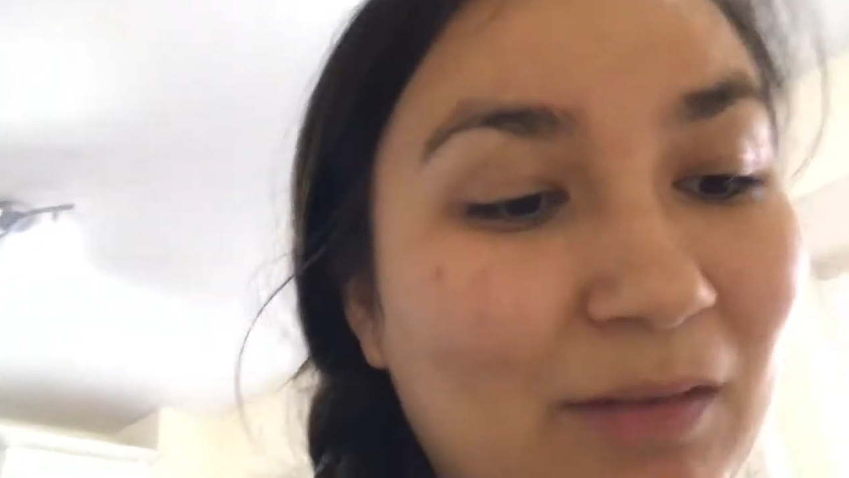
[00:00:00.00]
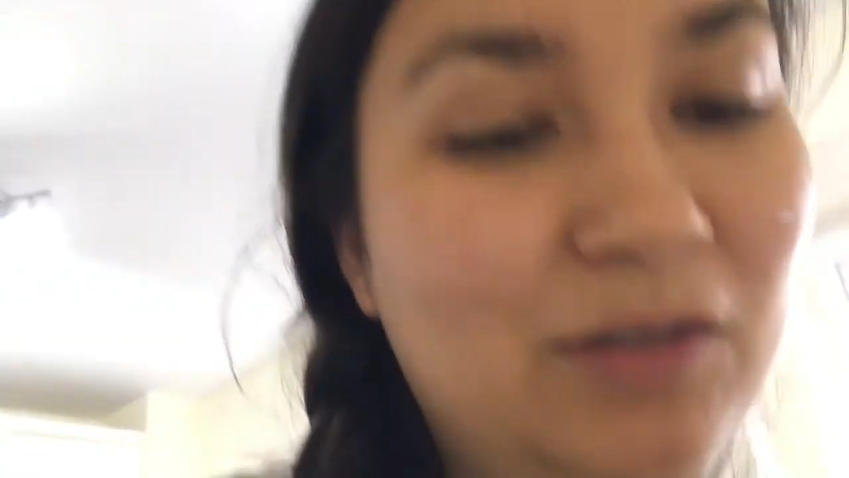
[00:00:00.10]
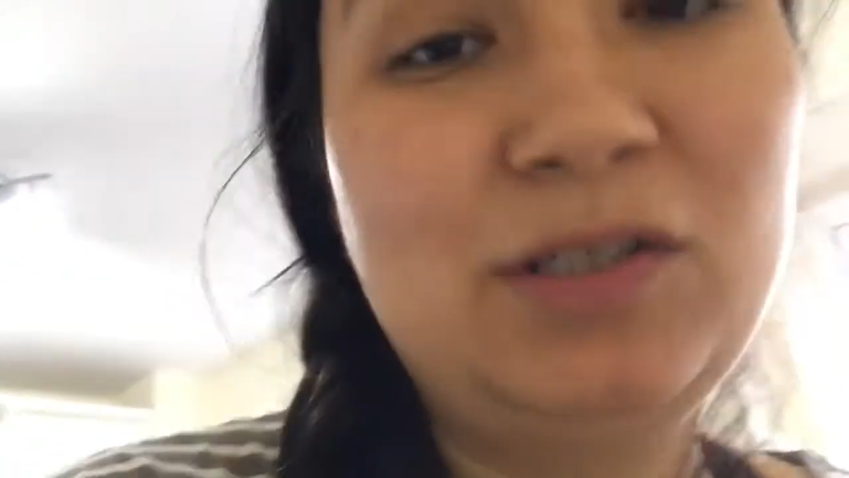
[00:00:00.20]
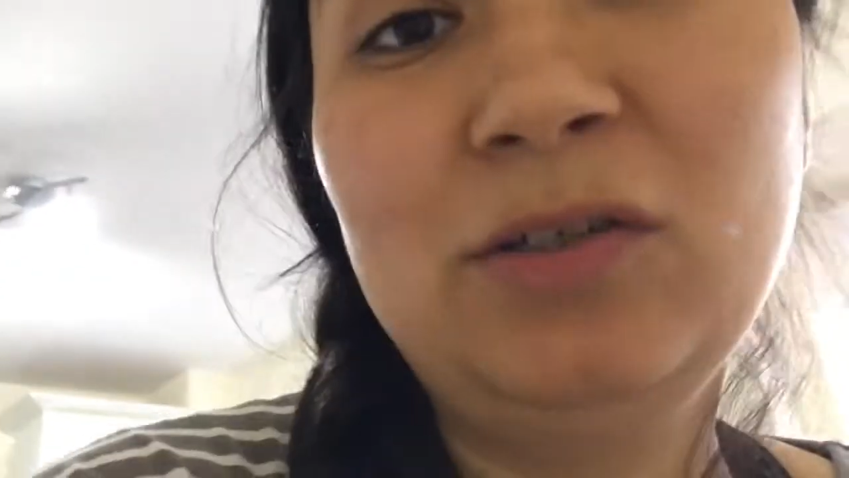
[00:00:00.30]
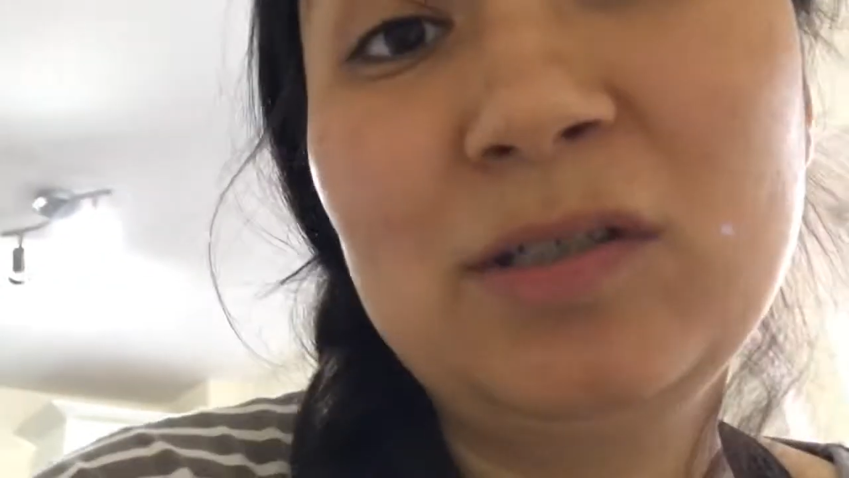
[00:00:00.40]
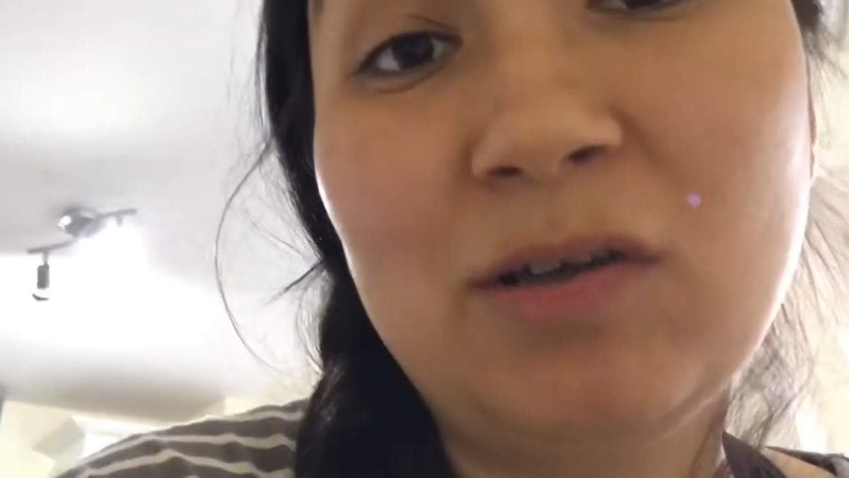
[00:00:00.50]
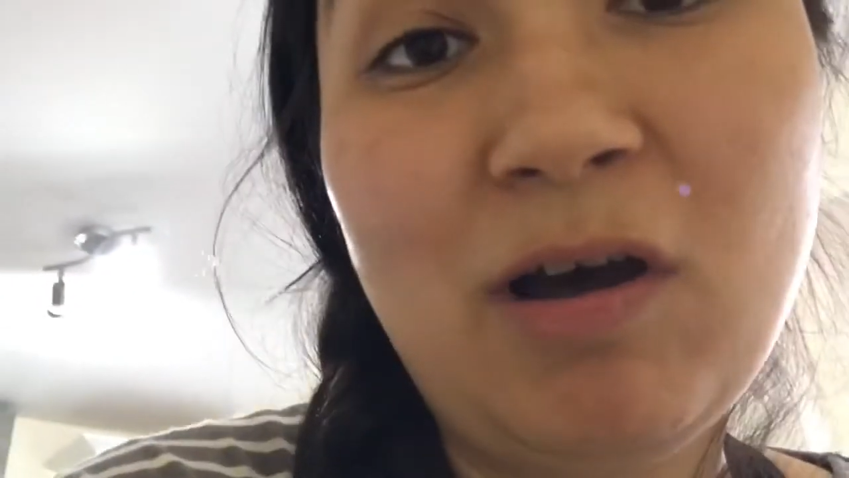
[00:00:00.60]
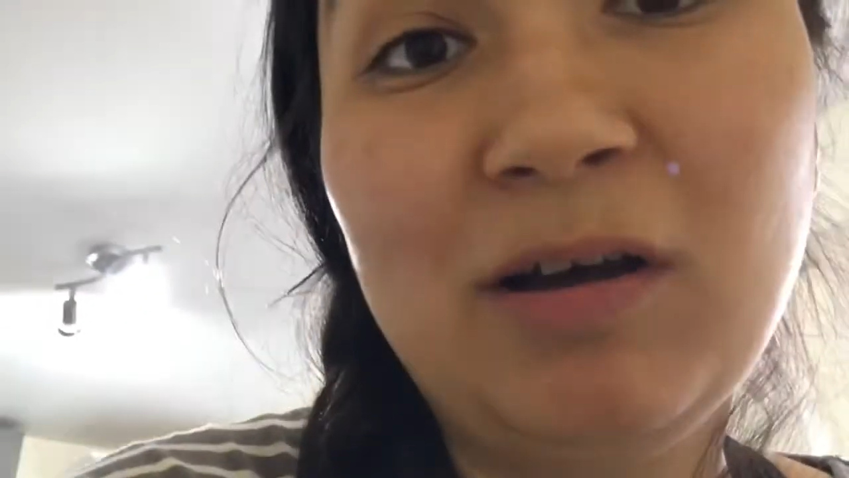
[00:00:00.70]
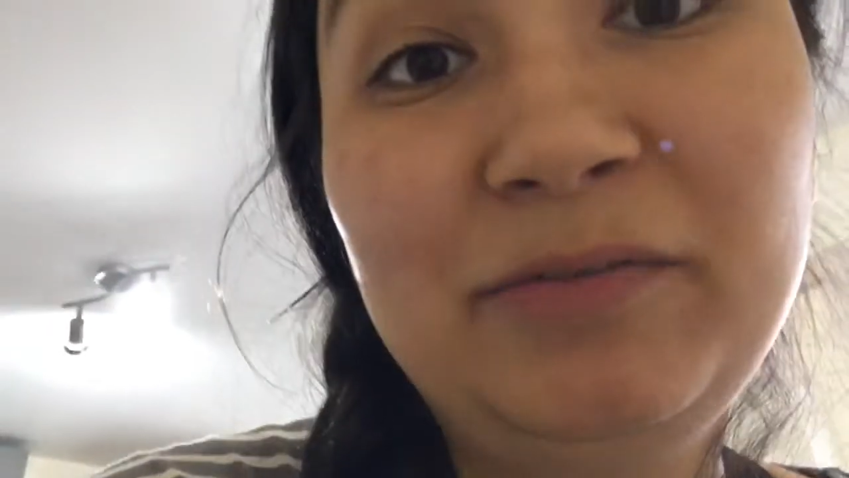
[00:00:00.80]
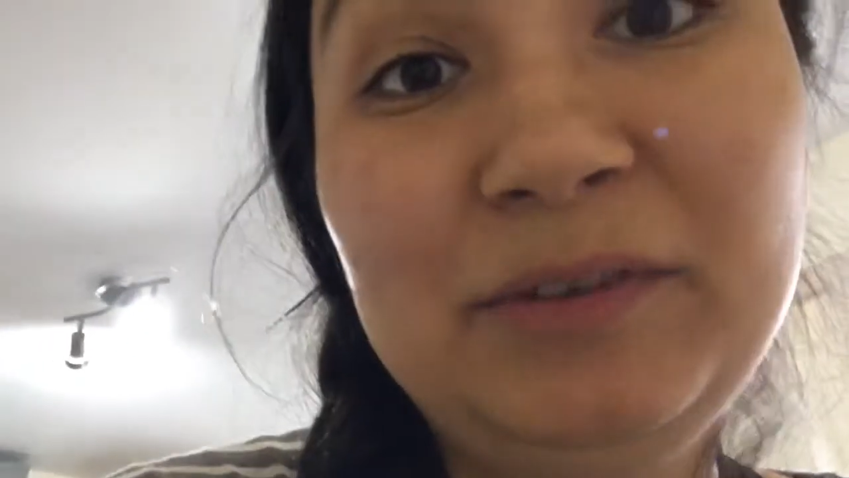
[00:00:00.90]
They're still
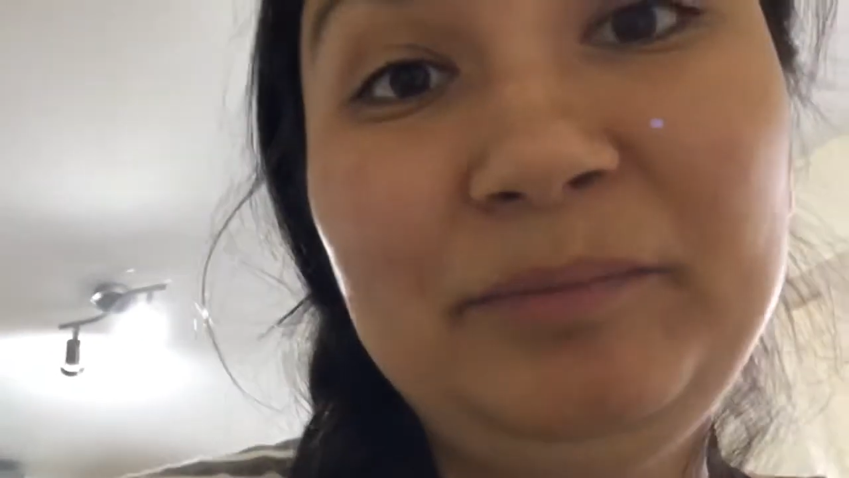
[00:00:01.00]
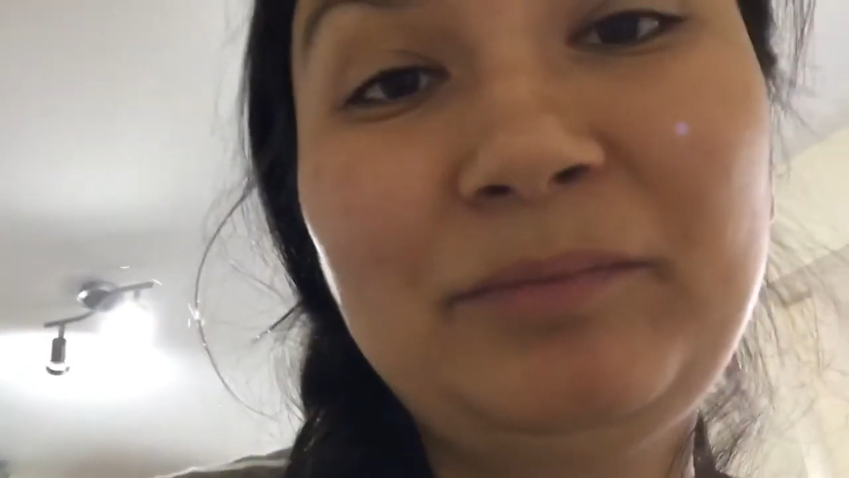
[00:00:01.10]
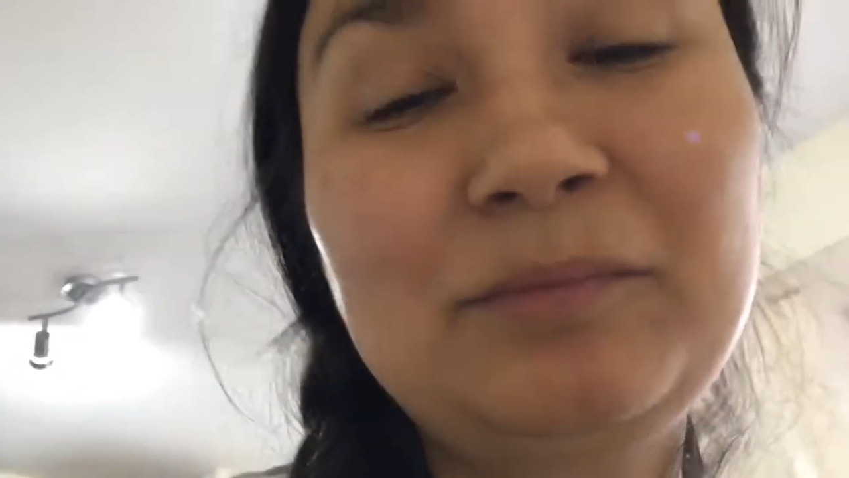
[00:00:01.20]
soft.